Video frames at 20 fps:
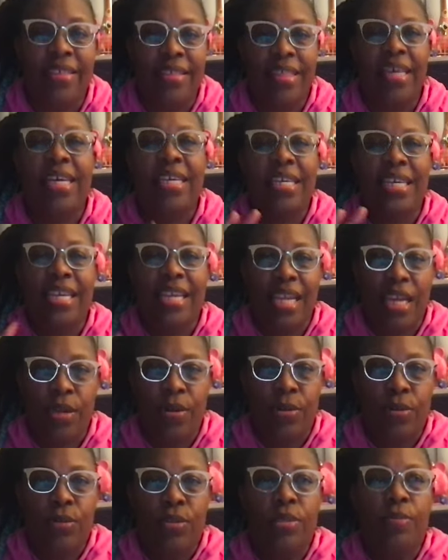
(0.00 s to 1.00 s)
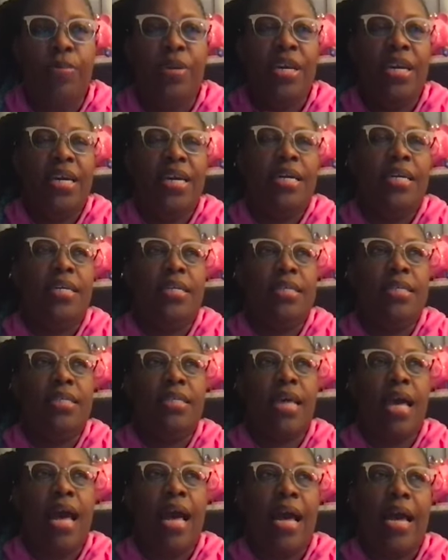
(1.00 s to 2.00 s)
the needles, because
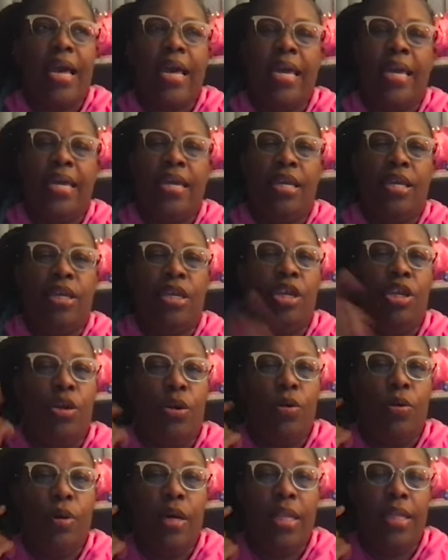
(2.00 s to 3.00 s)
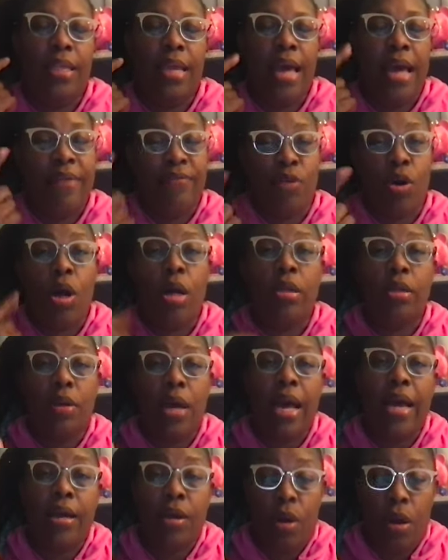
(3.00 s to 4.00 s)
I called
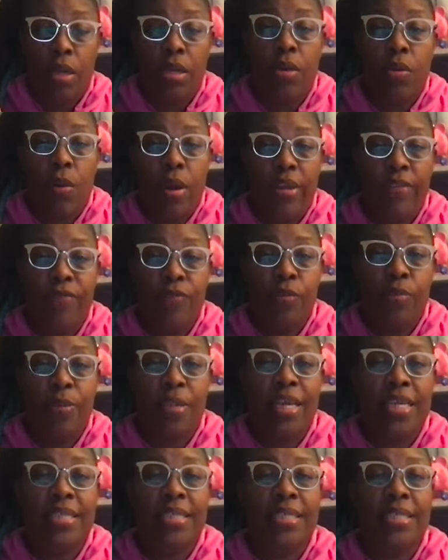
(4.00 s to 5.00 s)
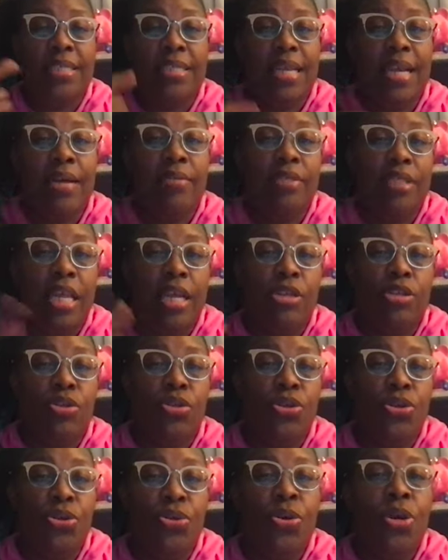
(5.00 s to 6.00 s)
quite a few places and I was like,
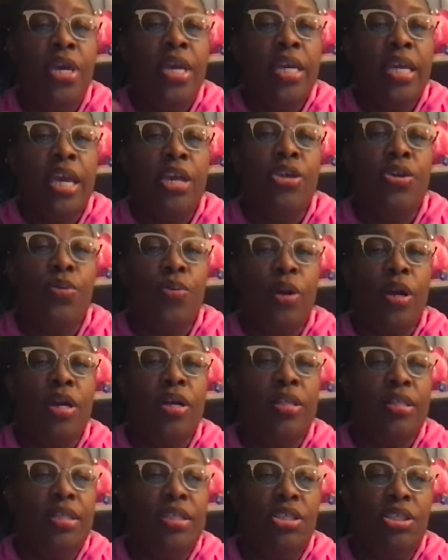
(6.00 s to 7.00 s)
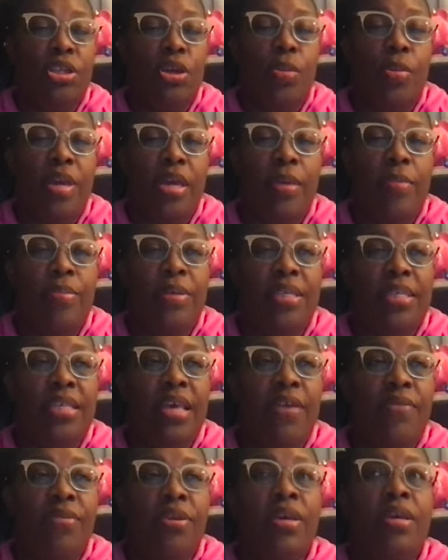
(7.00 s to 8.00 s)
can you work on the Janome
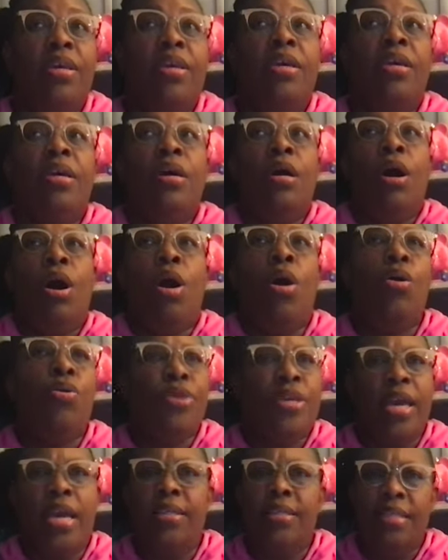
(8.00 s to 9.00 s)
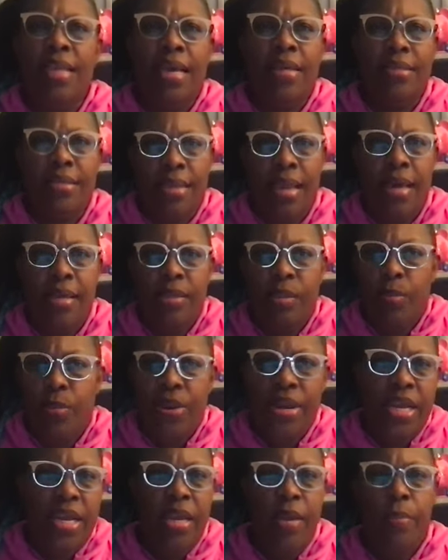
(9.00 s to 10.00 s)
MB7? Oh, yes, yes, yes.
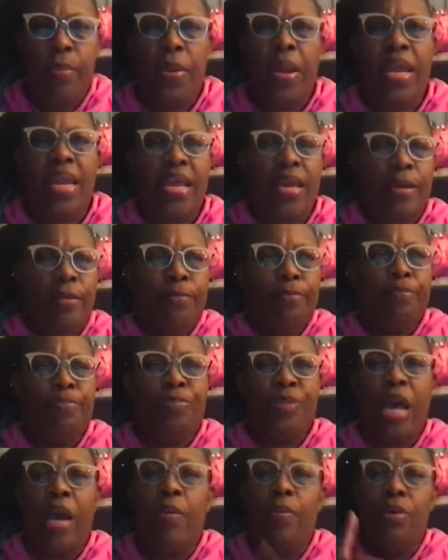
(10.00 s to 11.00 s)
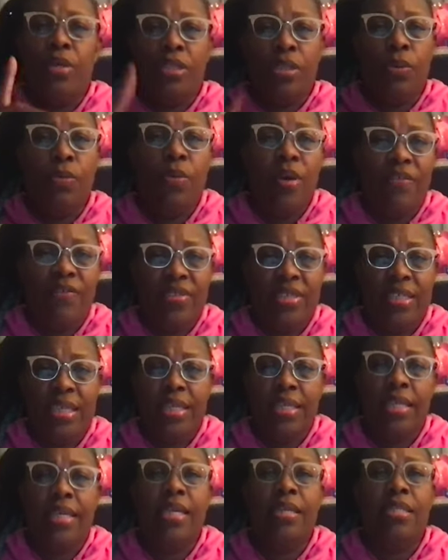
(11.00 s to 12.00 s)
Bring it in, bring it in. I went to one
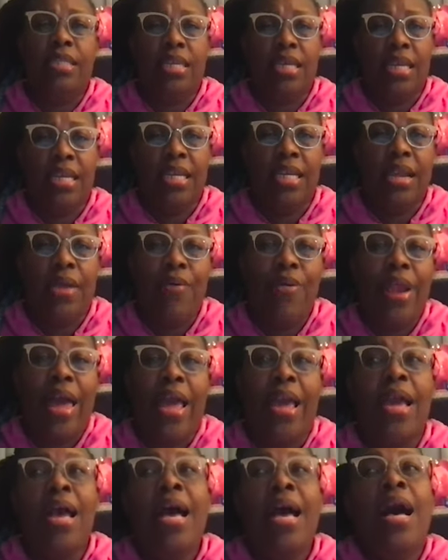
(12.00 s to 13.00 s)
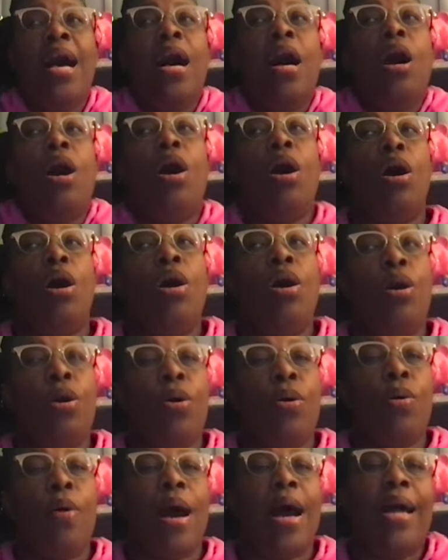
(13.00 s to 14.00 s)
facility, took it in. They were like,
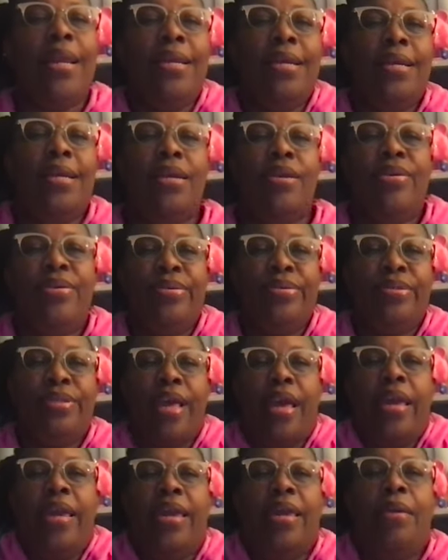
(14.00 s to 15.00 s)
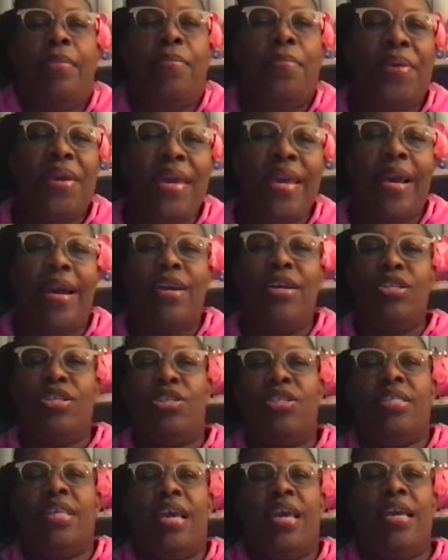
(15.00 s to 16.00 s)
oh, I didn't hear you say MB. I heard
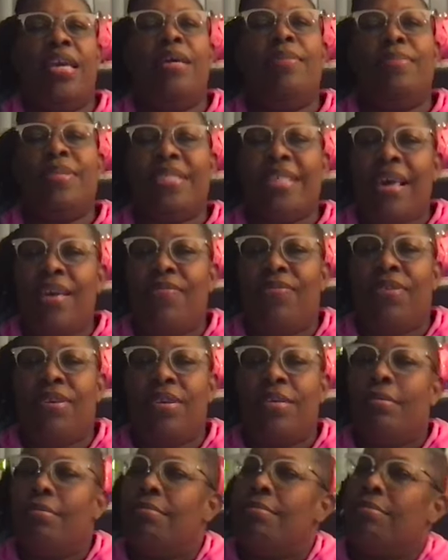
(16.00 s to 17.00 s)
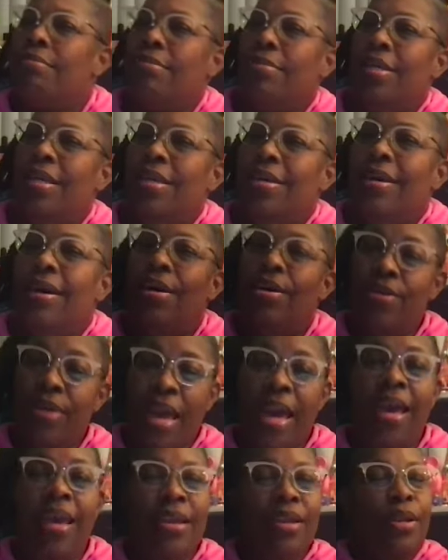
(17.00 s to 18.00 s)
you say M7.
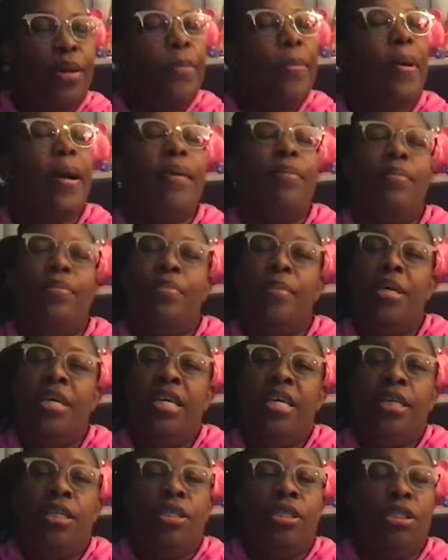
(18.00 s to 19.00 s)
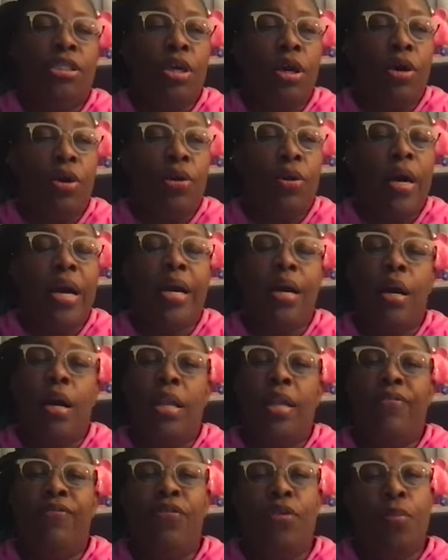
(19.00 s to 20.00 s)
Okay, no problem. So I
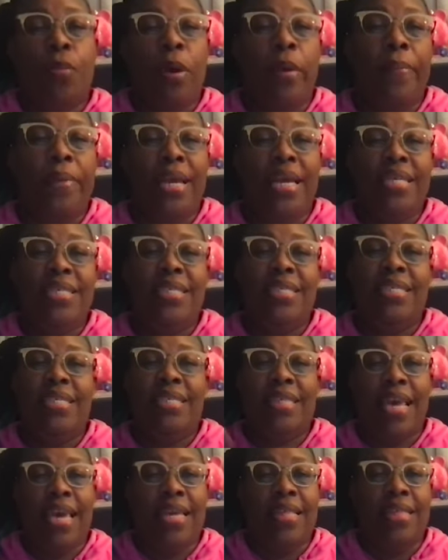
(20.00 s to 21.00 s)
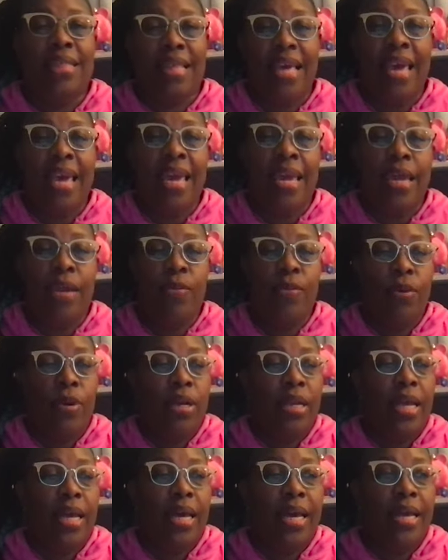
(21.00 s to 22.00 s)
called a few more places and they were
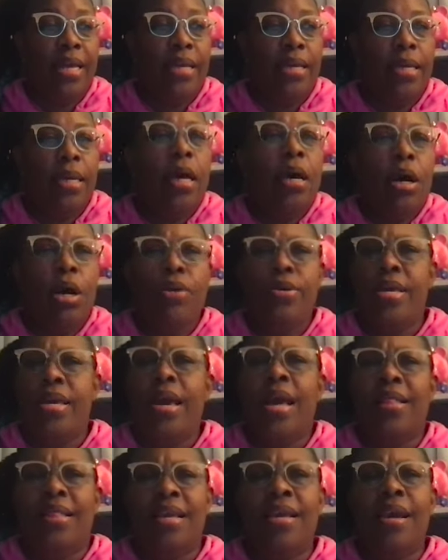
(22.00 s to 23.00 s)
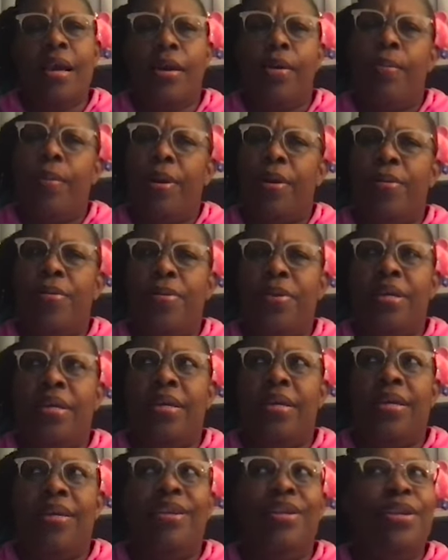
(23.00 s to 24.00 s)
like, oh yeah, I think I could work on it.
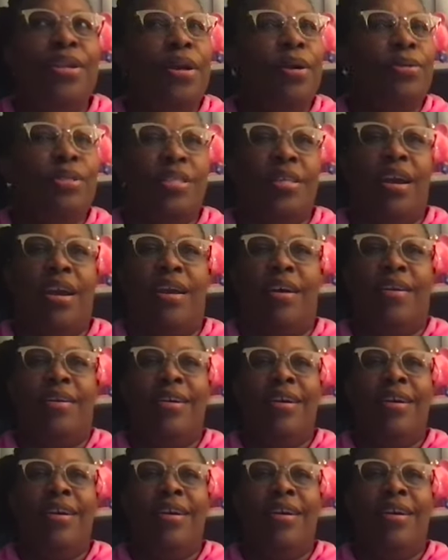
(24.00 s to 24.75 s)
No, sir.